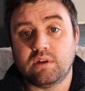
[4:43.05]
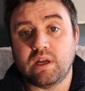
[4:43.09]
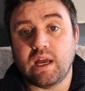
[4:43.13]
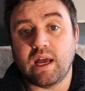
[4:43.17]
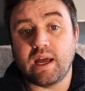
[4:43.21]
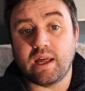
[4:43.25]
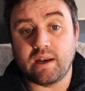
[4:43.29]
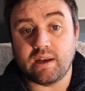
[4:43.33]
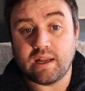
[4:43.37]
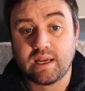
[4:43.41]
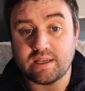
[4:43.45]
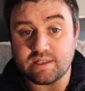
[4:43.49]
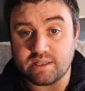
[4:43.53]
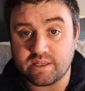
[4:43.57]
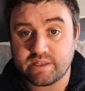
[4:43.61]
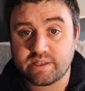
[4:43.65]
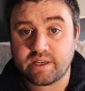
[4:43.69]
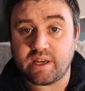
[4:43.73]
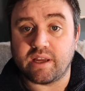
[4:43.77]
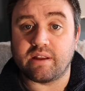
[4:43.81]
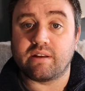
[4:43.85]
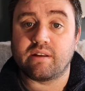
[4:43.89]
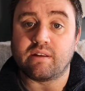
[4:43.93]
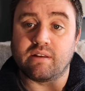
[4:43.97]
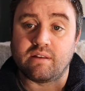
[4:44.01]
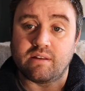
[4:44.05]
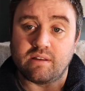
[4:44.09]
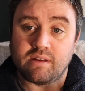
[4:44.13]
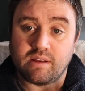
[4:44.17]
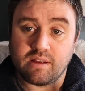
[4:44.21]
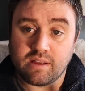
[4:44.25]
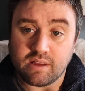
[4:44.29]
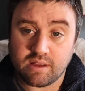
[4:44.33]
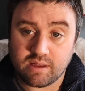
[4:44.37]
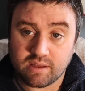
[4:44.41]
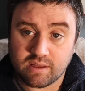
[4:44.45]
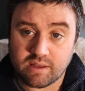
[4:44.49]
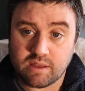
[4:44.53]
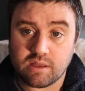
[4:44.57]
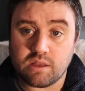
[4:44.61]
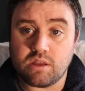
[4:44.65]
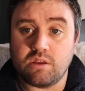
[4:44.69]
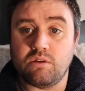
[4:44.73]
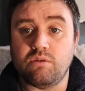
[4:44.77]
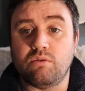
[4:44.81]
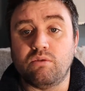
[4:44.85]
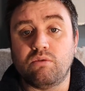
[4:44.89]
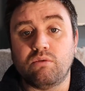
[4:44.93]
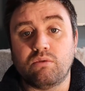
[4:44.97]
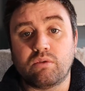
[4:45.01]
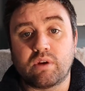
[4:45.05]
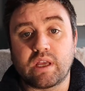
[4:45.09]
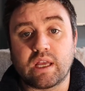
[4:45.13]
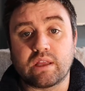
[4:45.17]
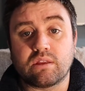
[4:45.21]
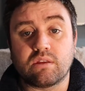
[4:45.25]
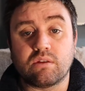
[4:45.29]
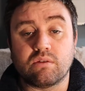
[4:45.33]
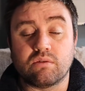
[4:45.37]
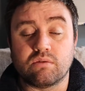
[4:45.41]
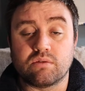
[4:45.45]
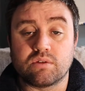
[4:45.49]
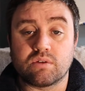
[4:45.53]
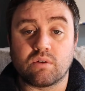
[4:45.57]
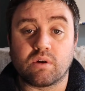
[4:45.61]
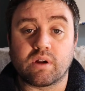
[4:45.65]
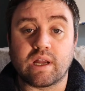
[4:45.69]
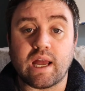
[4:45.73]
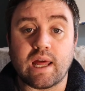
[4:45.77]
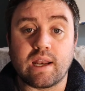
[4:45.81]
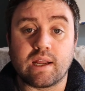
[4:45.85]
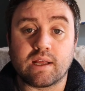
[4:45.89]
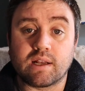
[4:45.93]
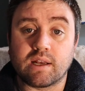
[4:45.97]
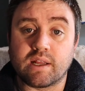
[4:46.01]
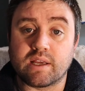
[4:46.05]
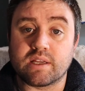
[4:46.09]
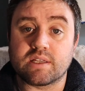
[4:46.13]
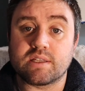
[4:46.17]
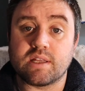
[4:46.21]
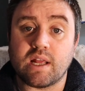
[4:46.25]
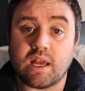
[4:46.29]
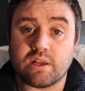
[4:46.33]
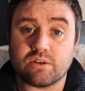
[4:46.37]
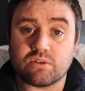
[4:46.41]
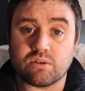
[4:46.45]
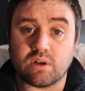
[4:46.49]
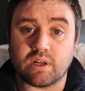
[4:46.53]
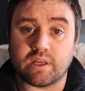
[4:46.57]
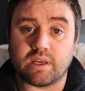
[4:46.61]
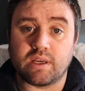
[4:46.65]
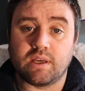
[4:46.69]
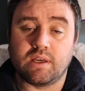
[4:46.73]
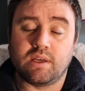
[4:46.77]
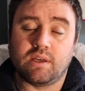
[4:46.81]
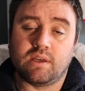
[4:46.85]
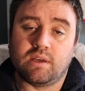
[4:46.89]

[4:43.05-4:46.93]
And as I said, you get those organic links naturally.